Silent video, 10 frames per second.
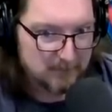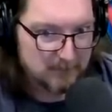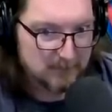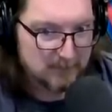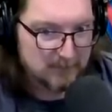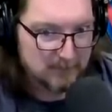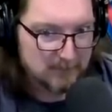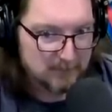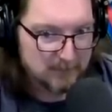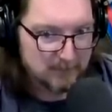
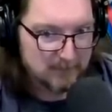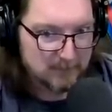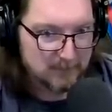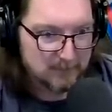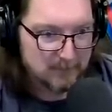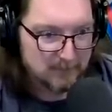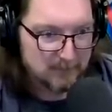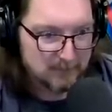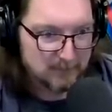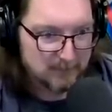
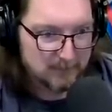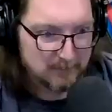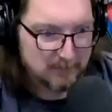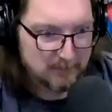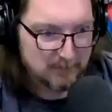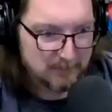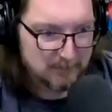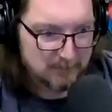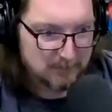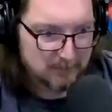
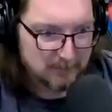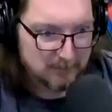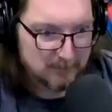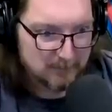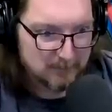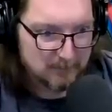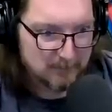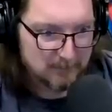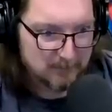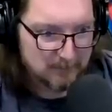
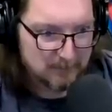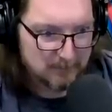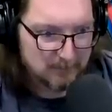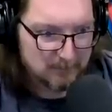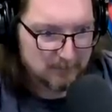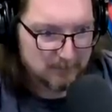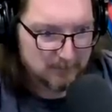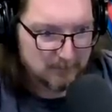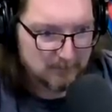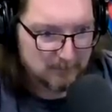
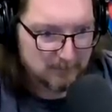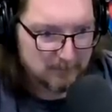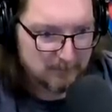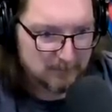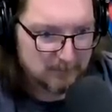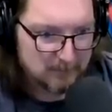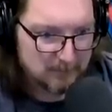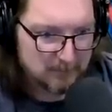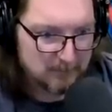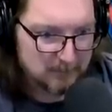
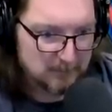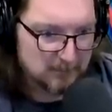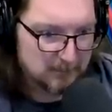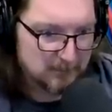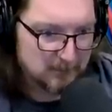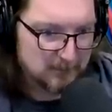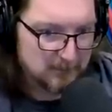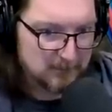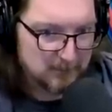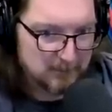
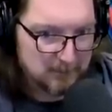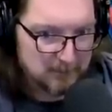(not speaking)